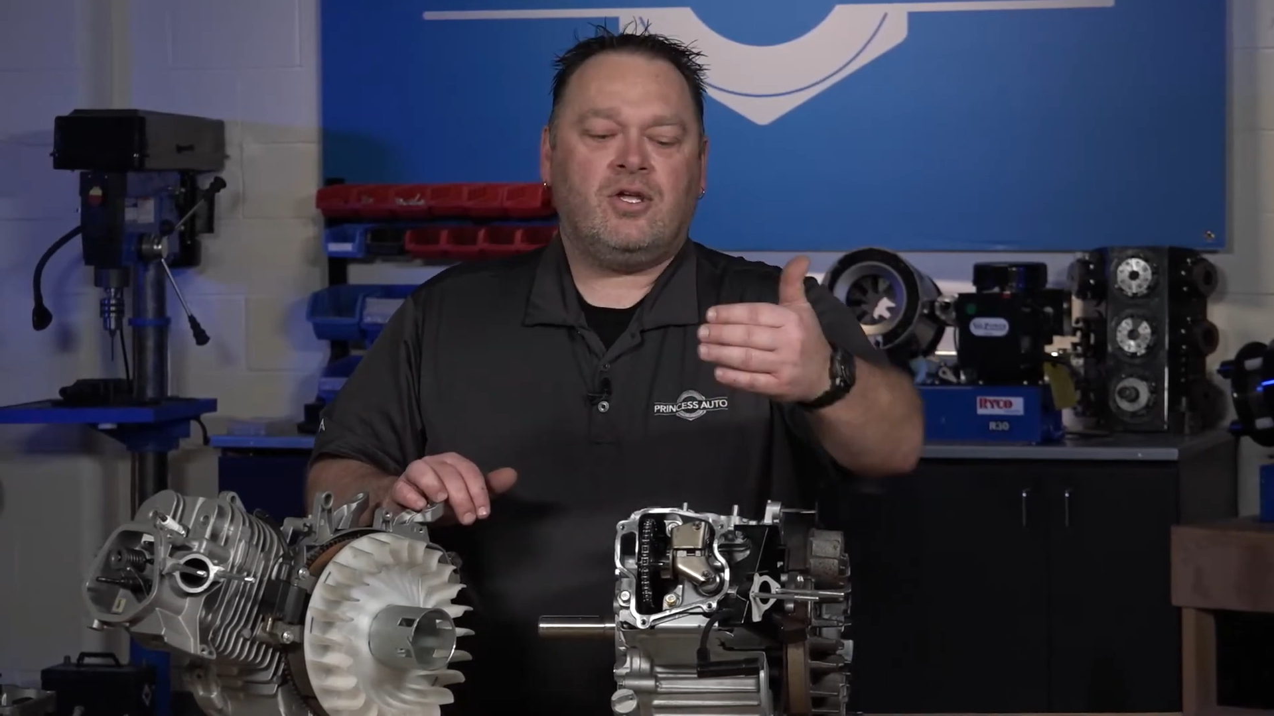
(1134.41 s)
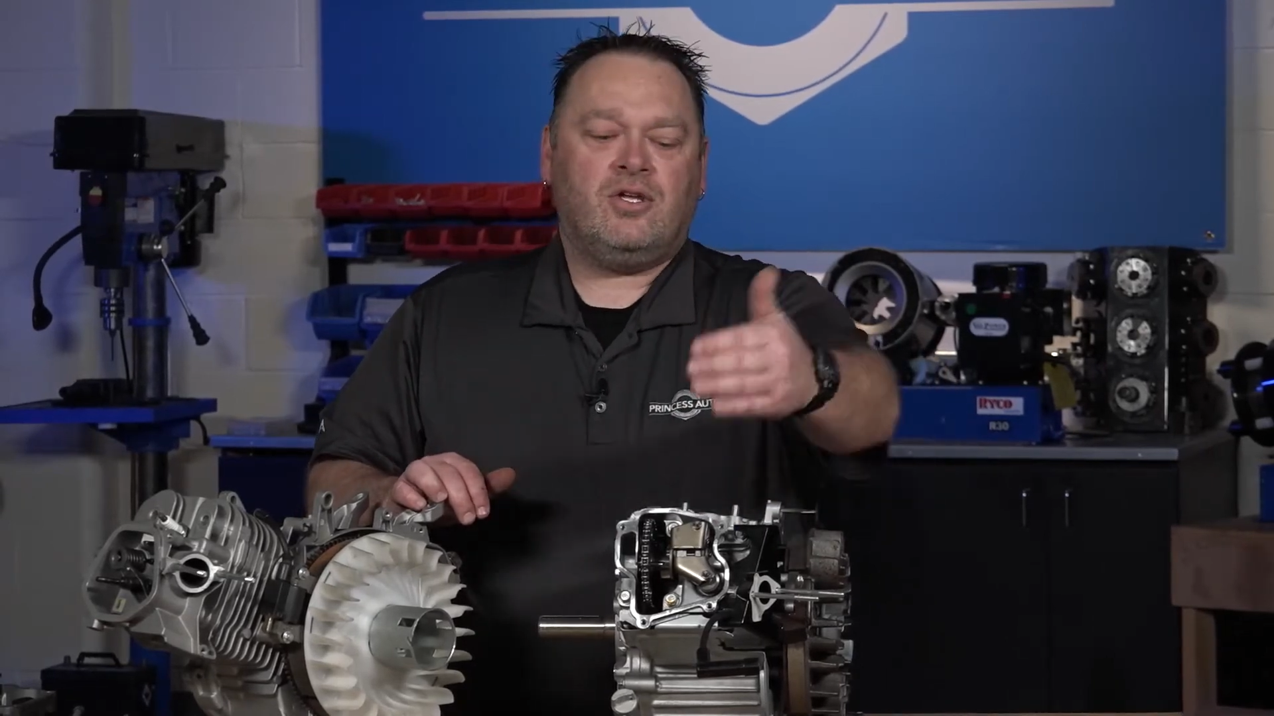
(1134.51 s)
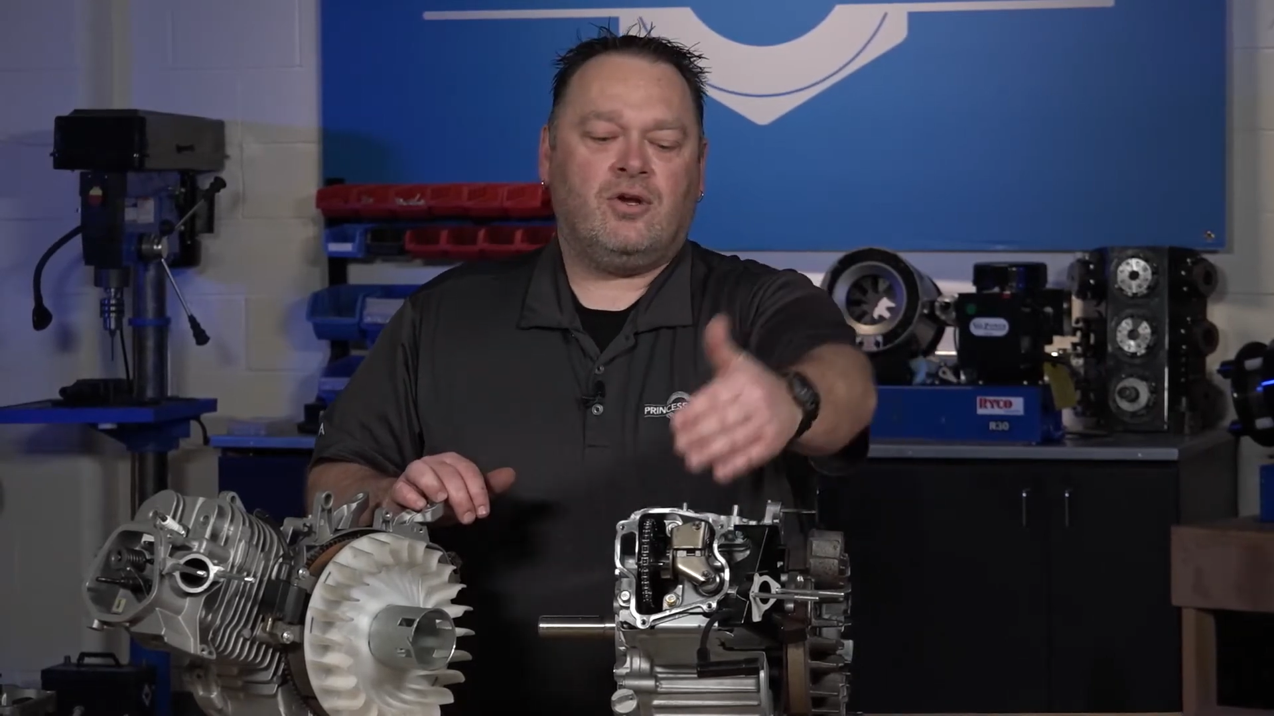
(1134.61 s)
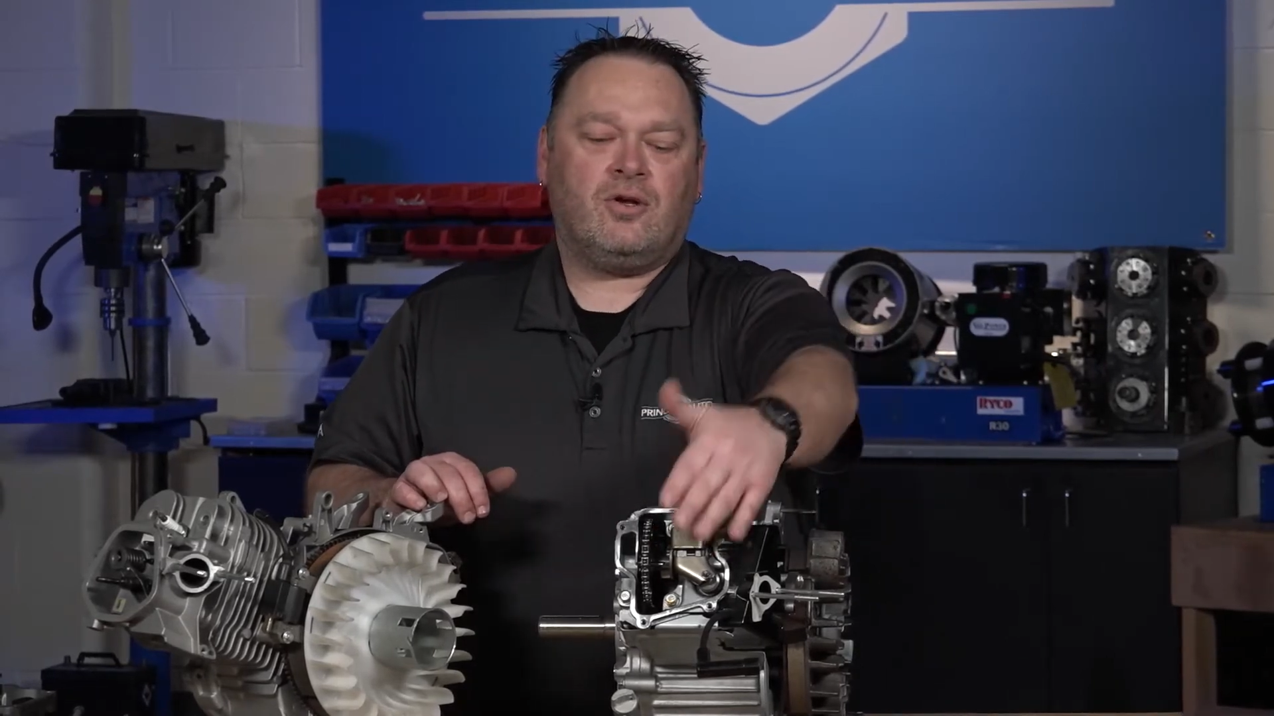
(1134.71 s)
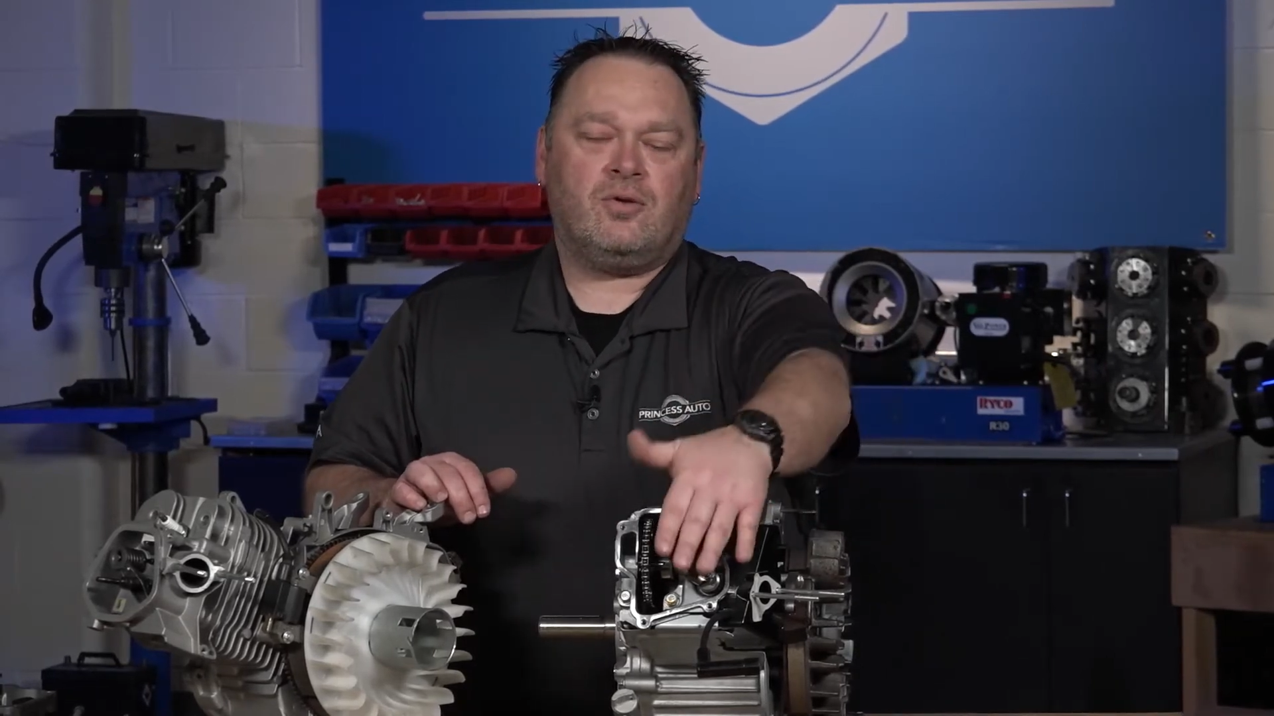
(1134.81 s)

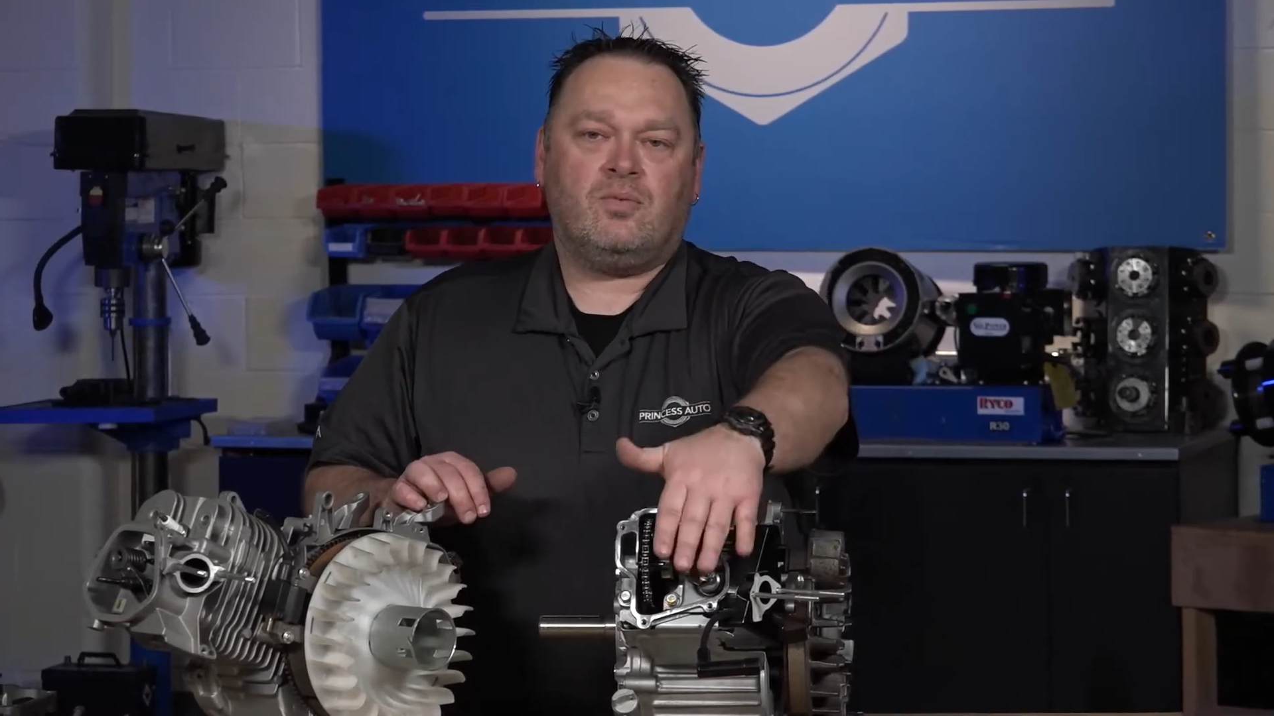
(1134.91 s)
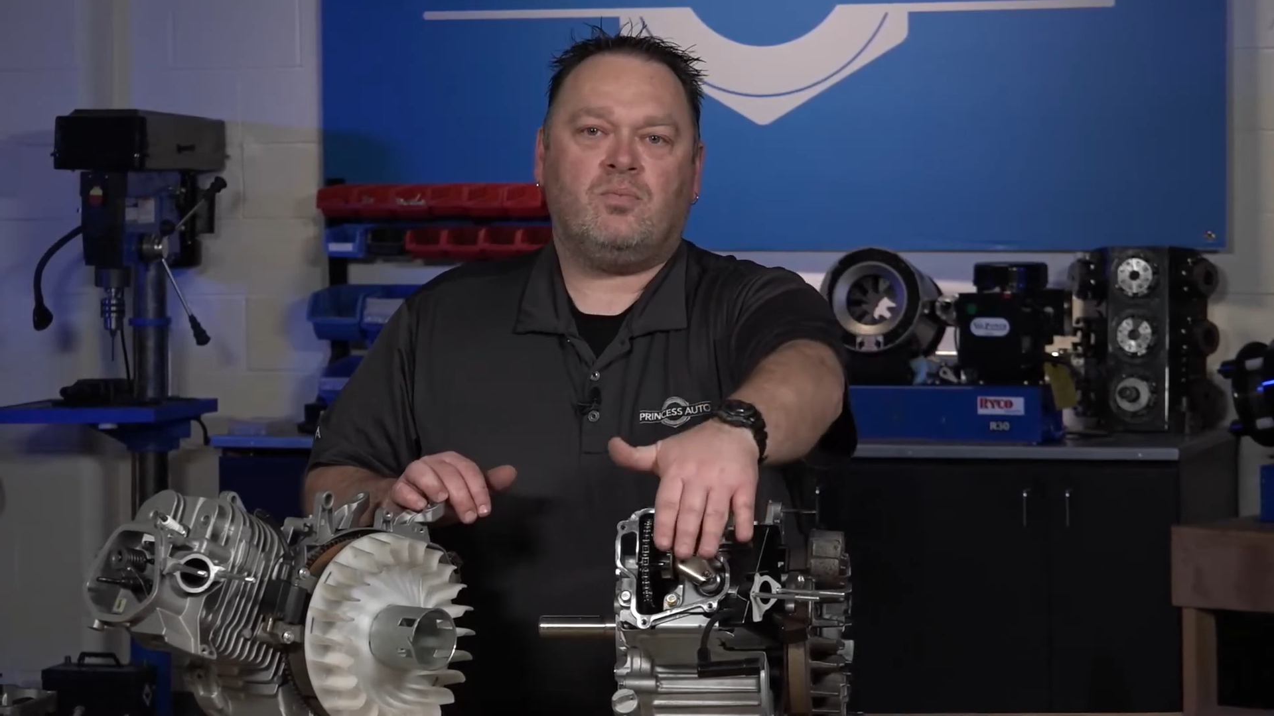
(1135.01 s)
you